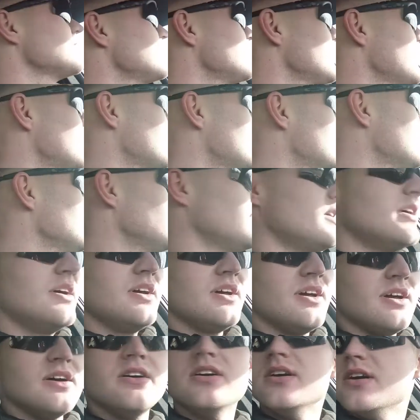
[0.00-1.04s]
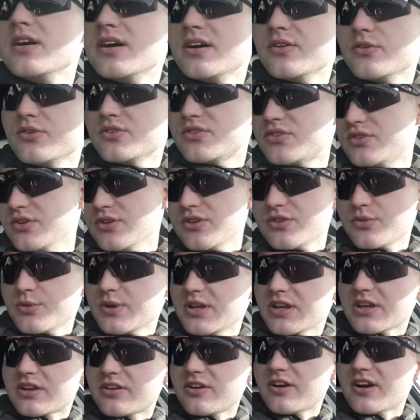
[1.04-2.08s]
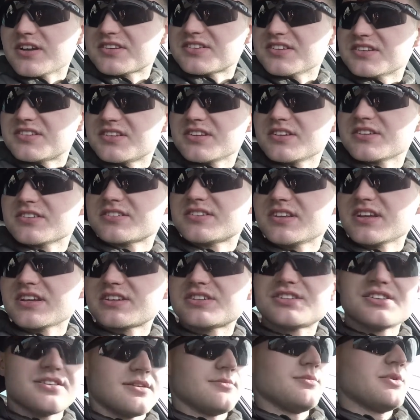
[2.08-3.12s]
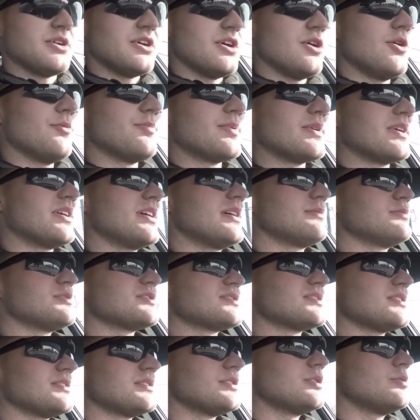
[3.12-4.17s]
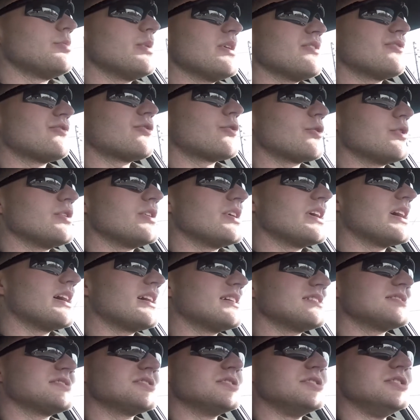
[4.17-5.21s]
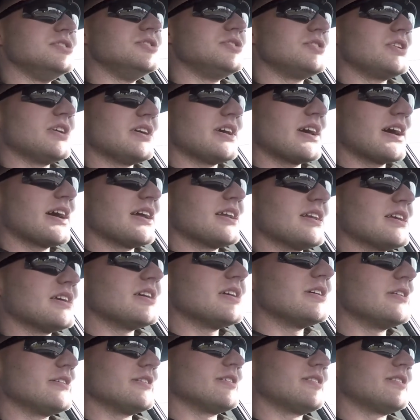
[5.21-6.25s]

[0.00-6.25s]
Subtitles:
So as soon as we get across this intersection, I'm going to open it up just a little bit for you guys so you can kind of hear